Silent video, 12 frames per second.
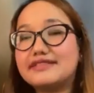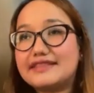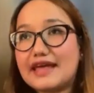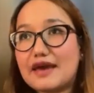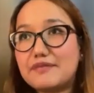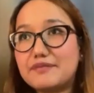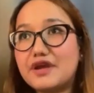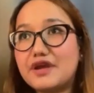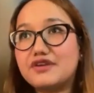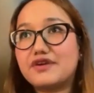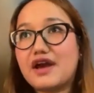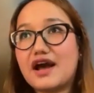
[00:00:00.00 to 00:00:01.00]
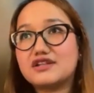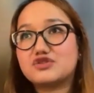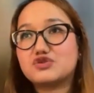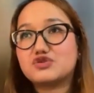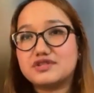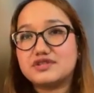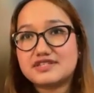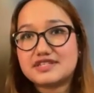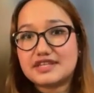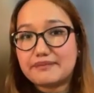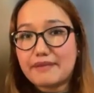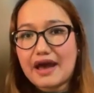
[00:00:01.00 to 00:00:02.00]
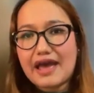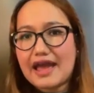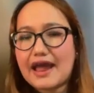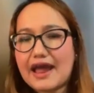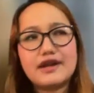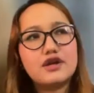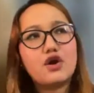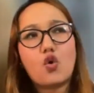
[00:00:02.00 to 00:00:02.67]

them in regards to the stigma and